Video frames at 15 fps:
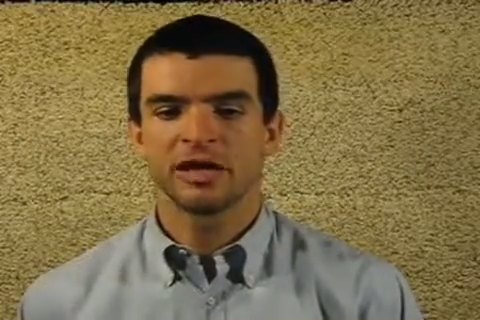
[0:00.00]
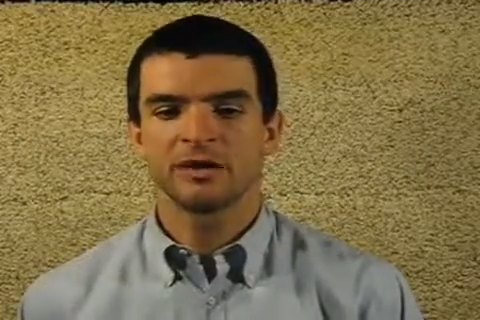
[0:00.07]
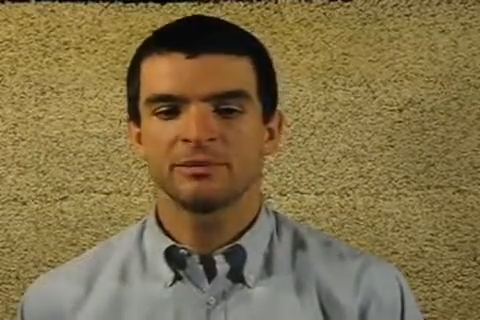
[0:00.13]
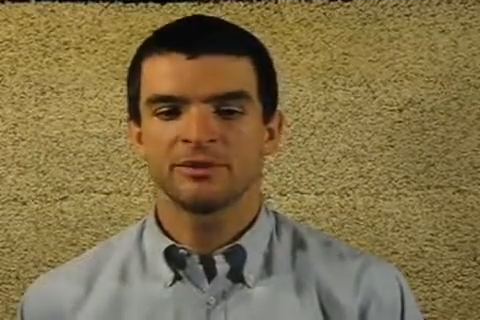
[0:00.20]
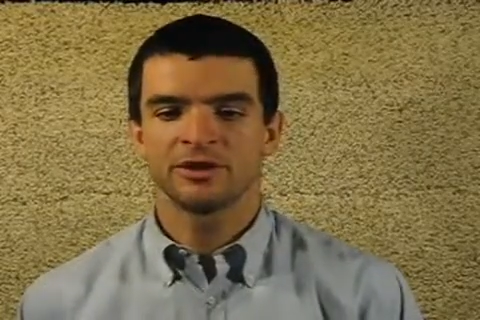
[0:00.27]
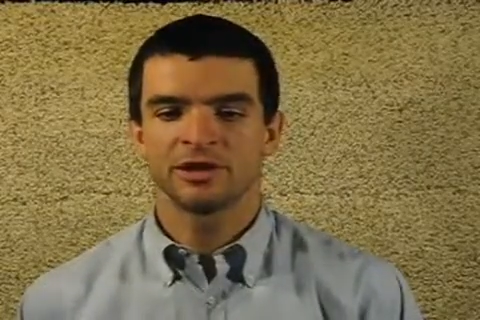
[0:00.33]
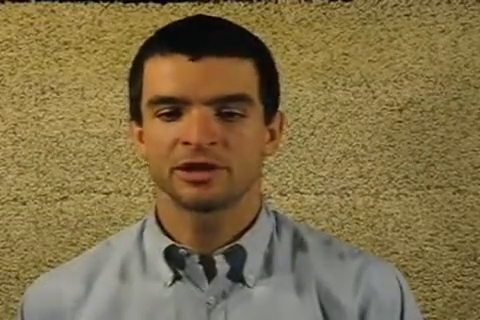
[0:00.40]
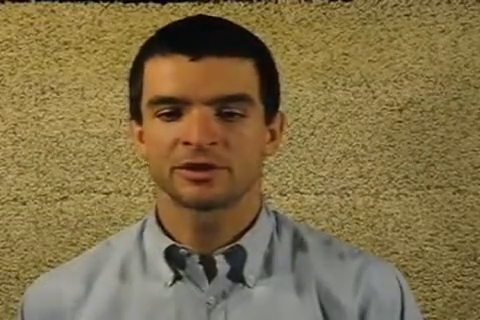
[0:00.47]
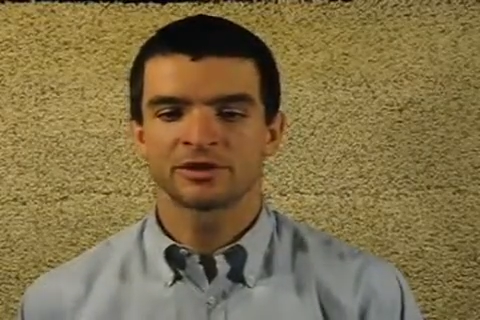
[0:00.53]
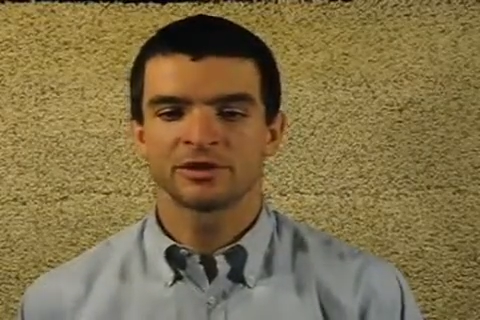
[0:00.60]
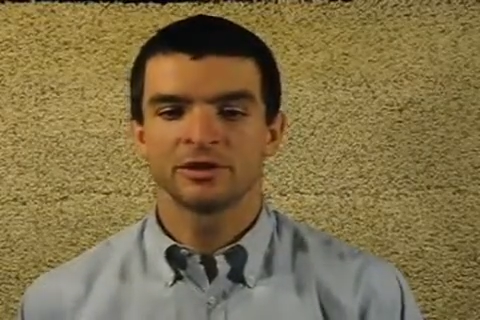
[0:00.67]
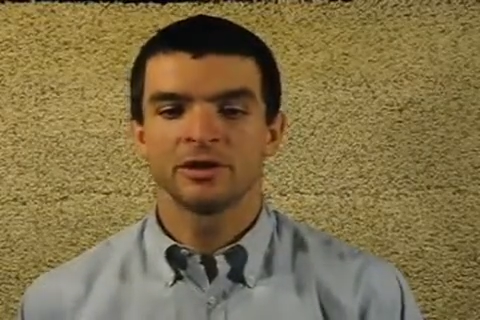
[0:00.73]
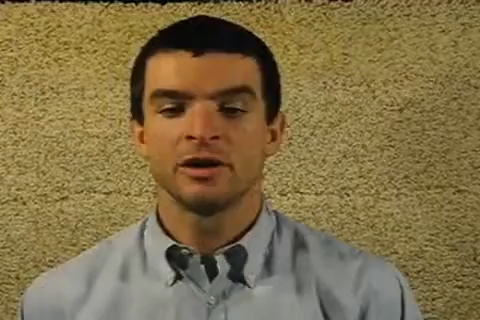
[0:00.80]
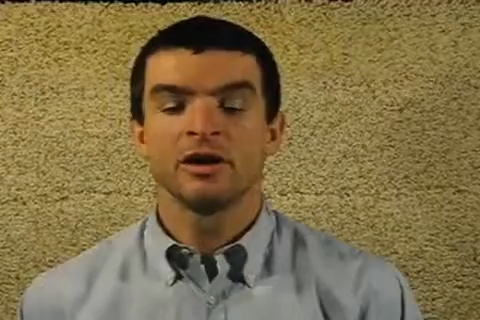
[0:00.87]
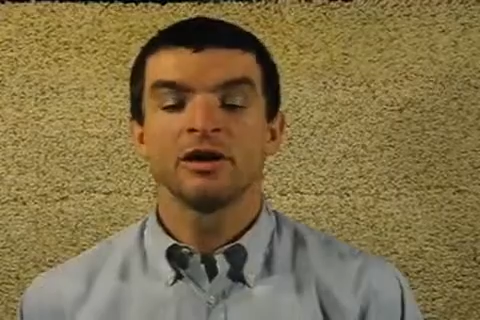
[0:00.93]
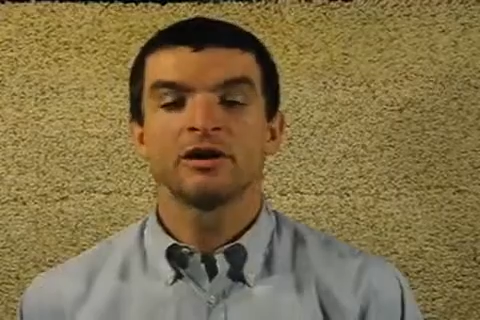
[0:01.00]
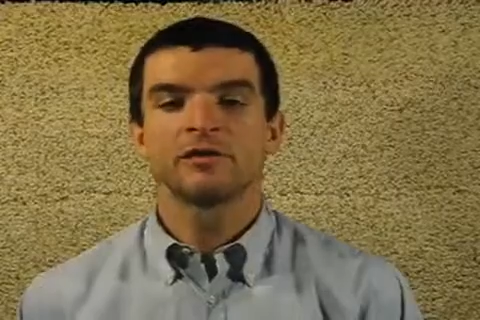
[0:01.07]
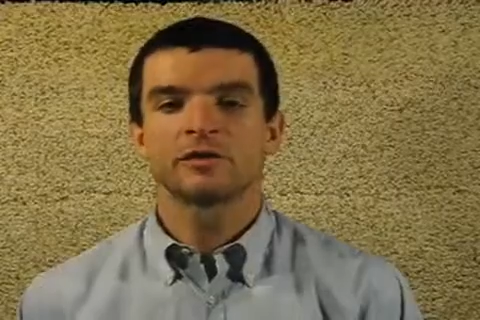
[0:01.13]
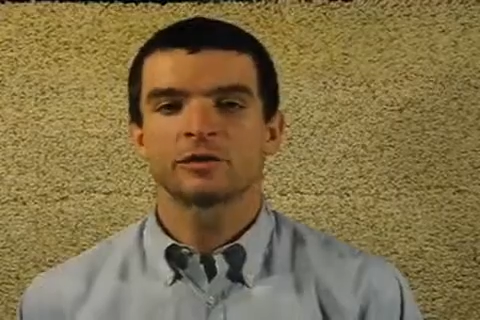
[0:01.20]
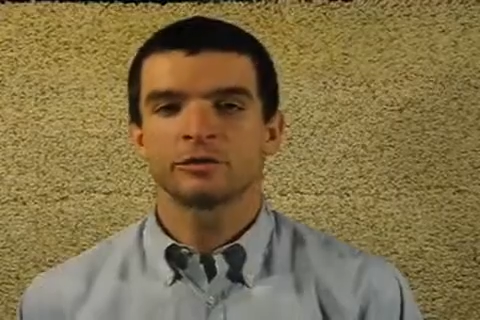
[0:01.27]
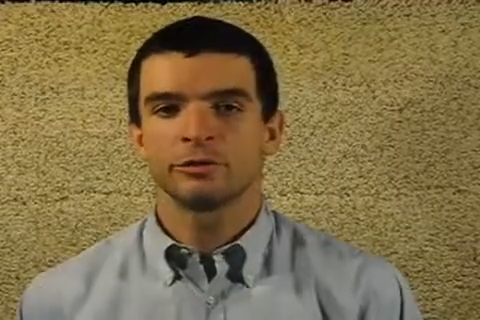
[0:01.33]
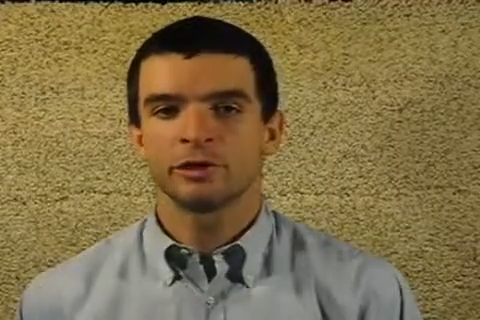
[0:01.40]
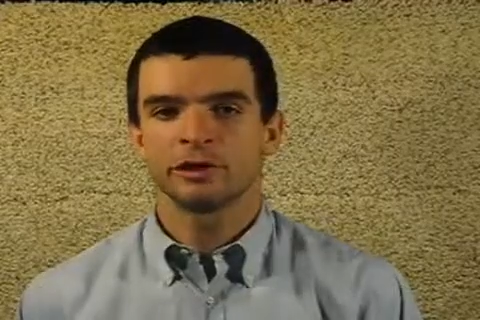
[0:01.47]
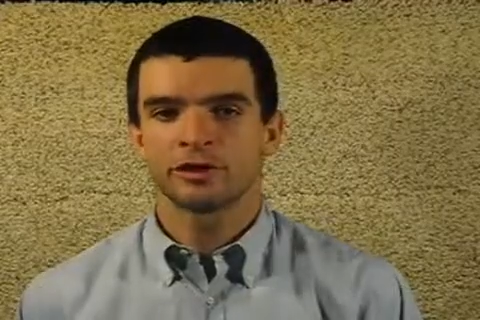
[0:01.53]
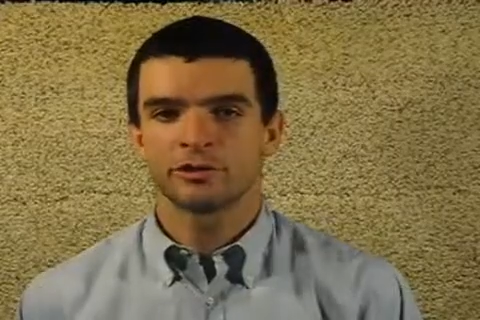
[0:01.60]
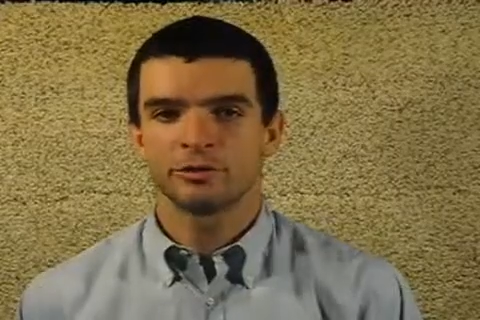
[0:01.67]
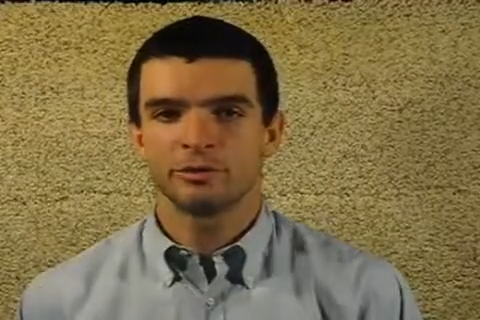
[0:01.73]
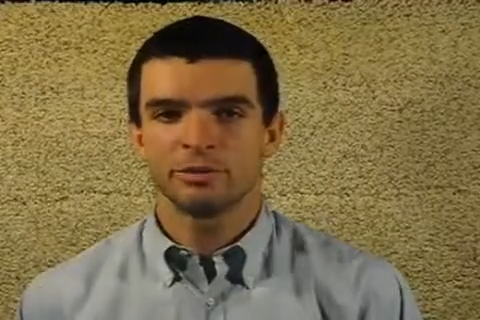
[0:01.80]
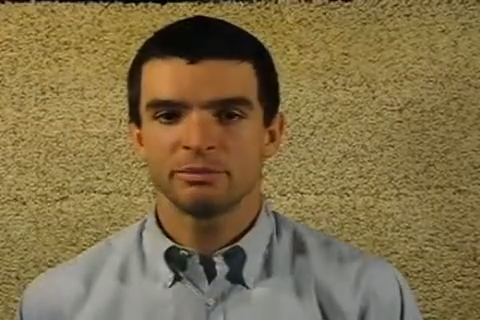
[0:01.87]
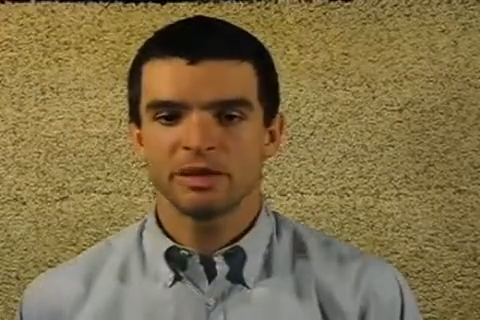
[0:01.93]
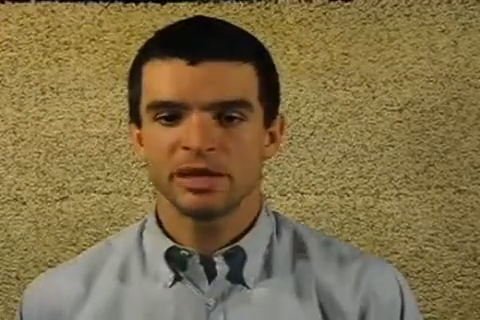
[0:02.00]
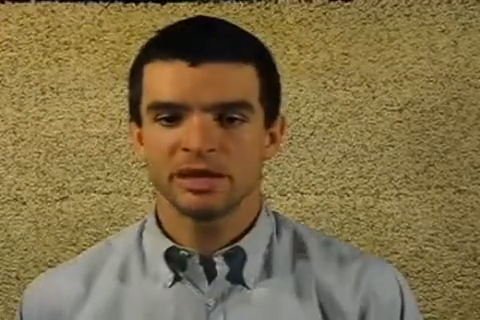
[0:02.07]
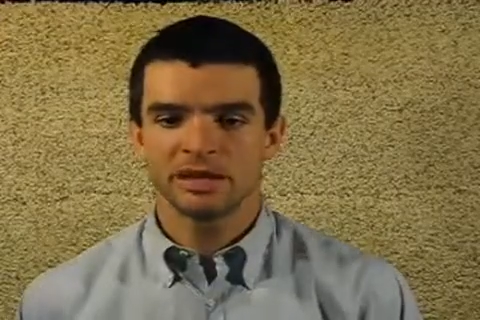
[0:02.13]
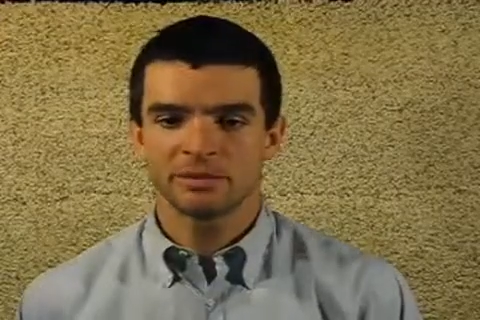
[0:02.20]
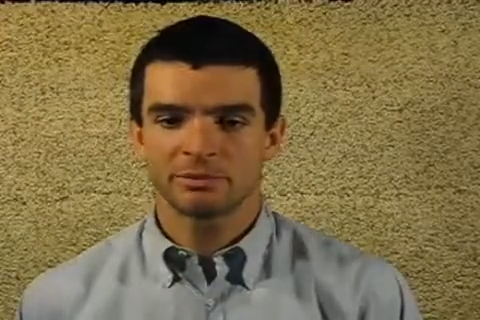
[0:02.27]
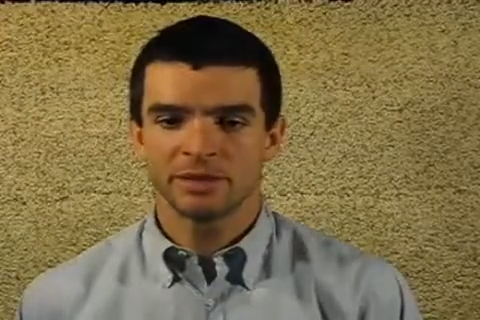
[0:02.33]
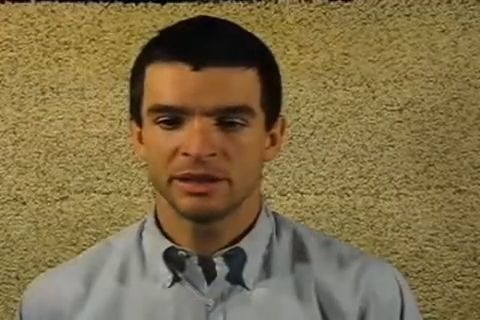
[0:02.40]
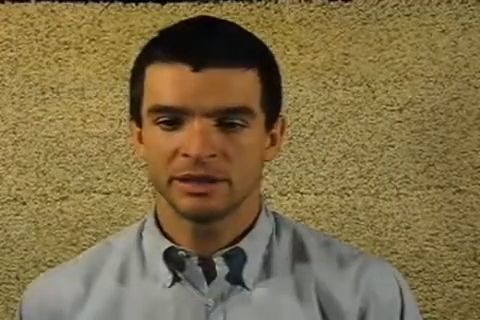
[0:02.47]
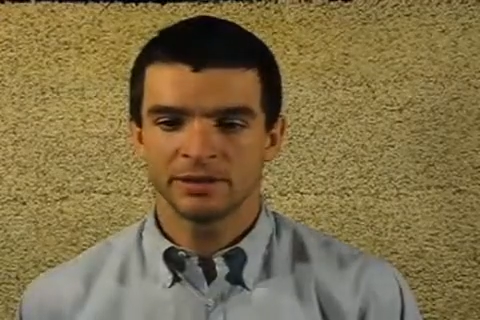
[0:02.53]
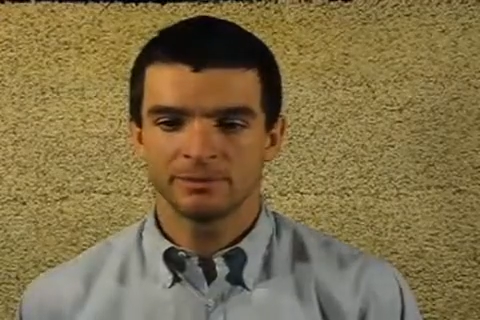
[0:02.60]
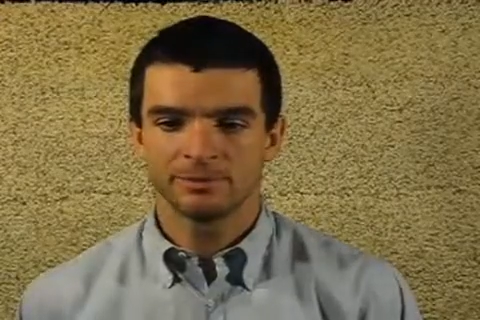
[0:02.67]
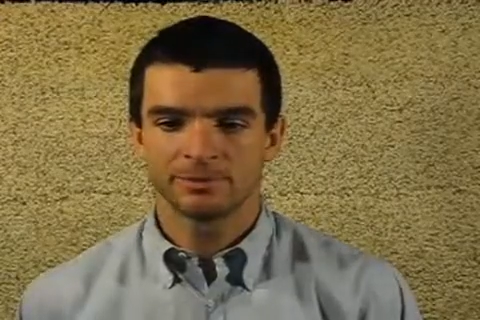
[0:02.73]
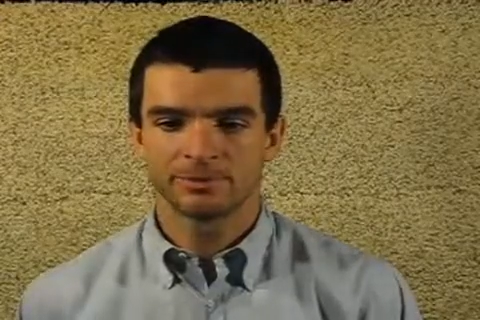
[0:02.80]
objects, for which we may get paid.